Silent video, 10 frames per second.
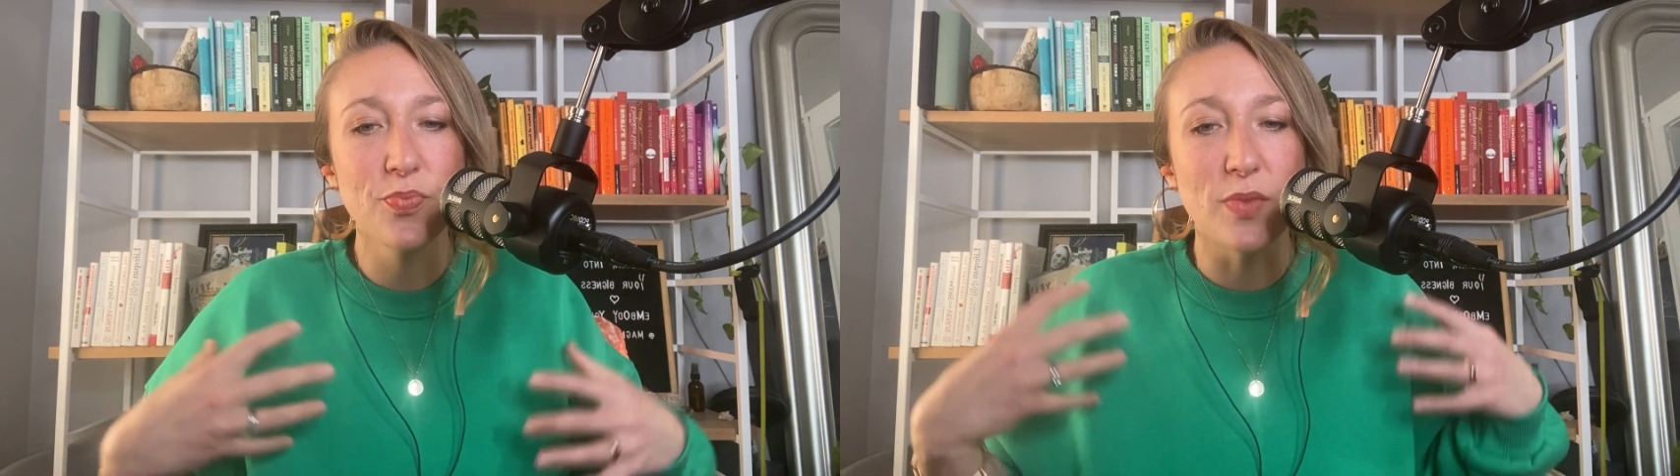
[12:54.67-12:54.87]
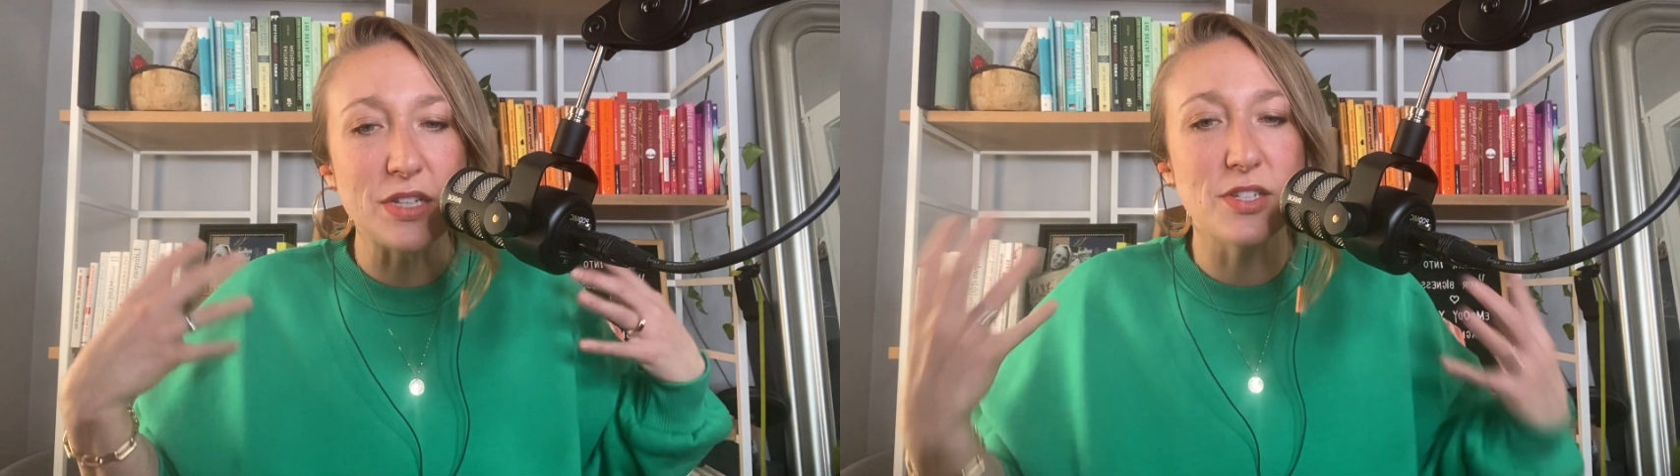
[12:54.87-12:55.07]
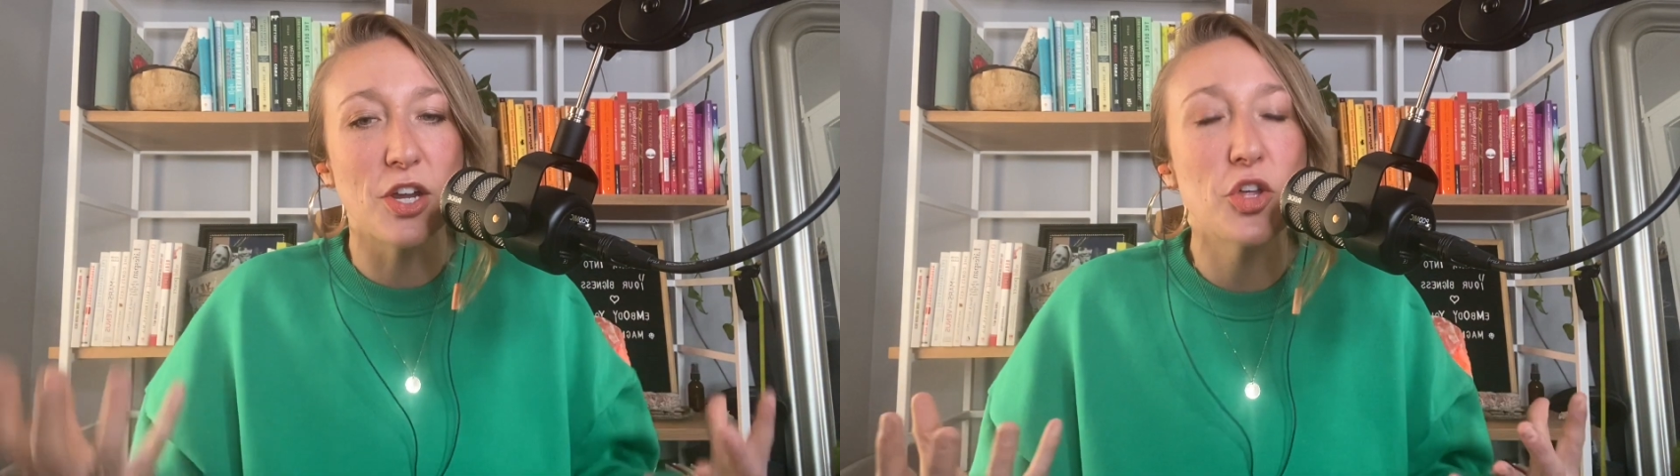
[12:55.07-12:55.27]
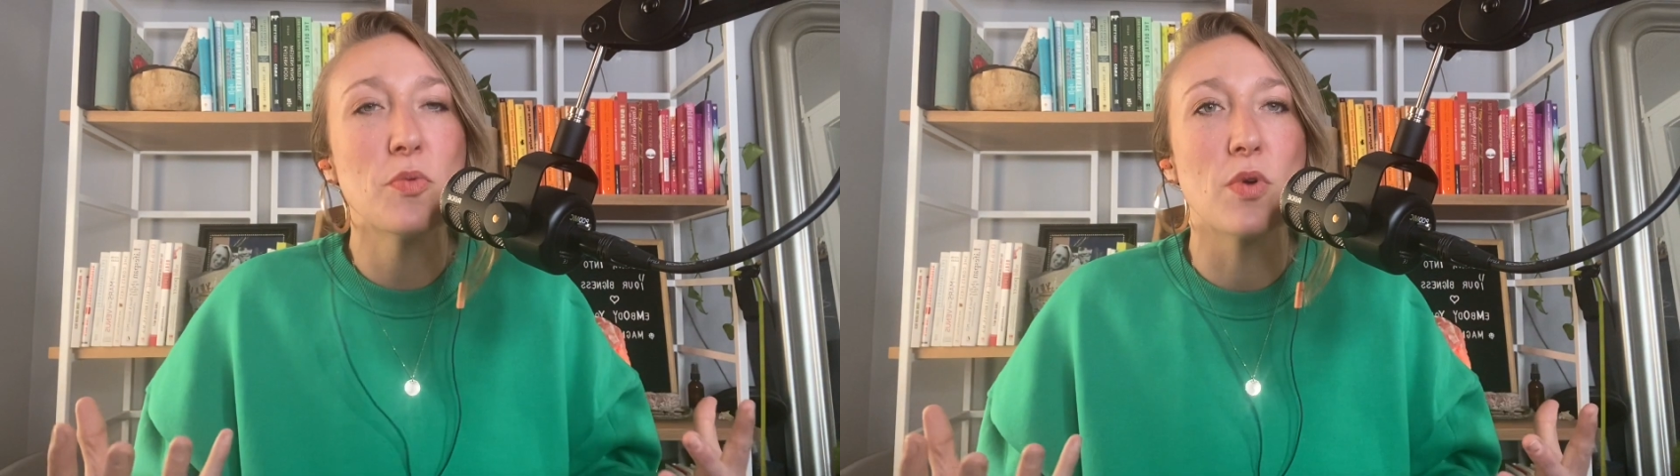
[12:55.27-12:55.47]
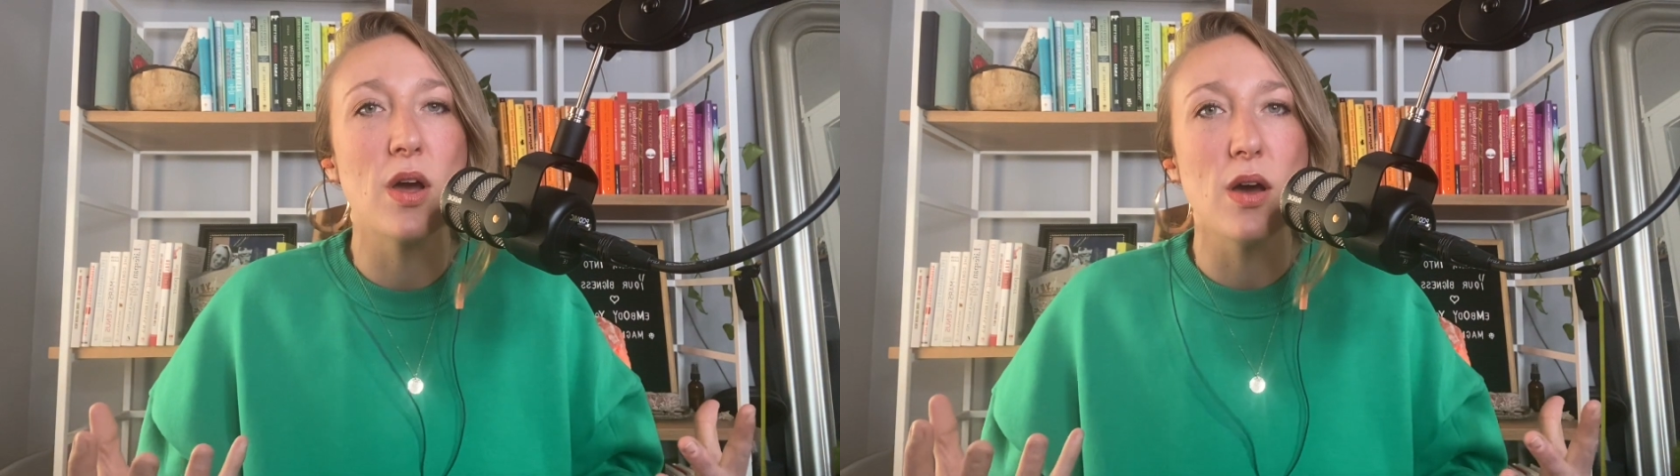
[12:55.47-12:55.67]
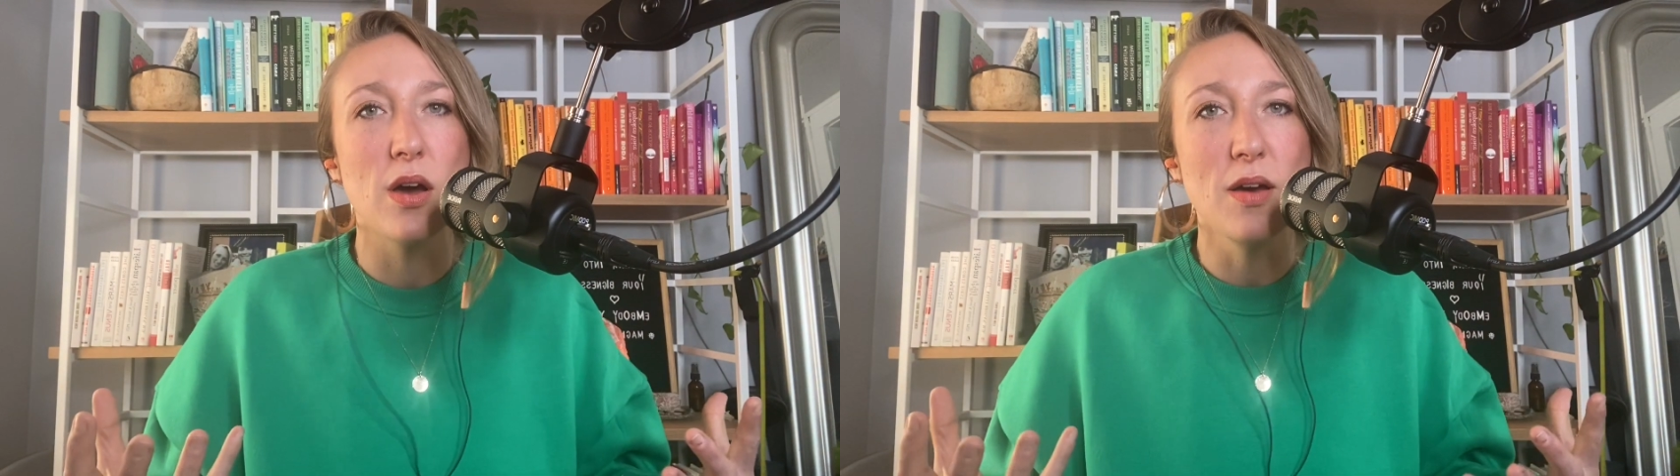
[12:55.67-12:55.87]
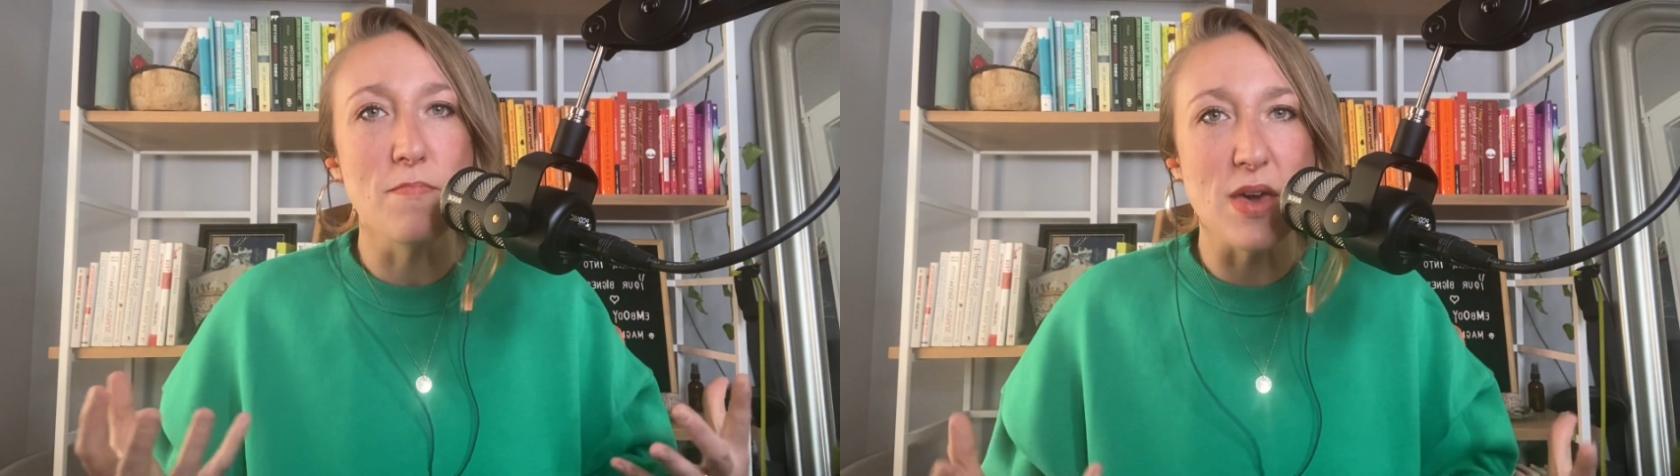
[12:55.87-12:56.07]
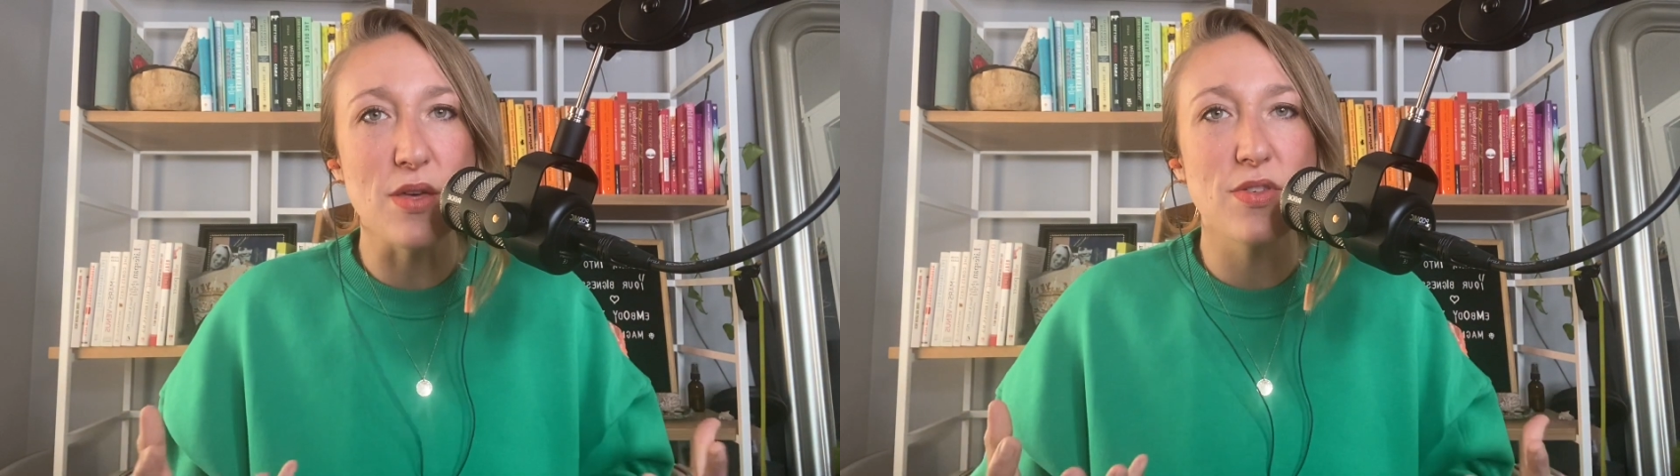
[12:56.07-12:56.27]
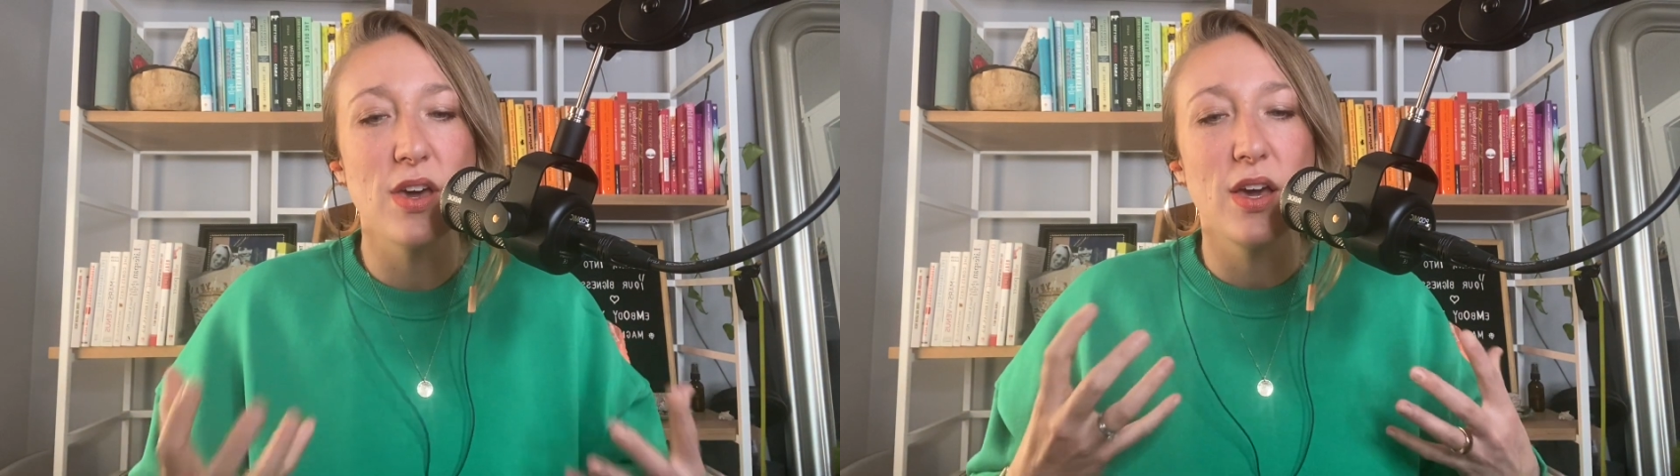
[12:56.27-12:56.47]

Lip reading: That's another myth,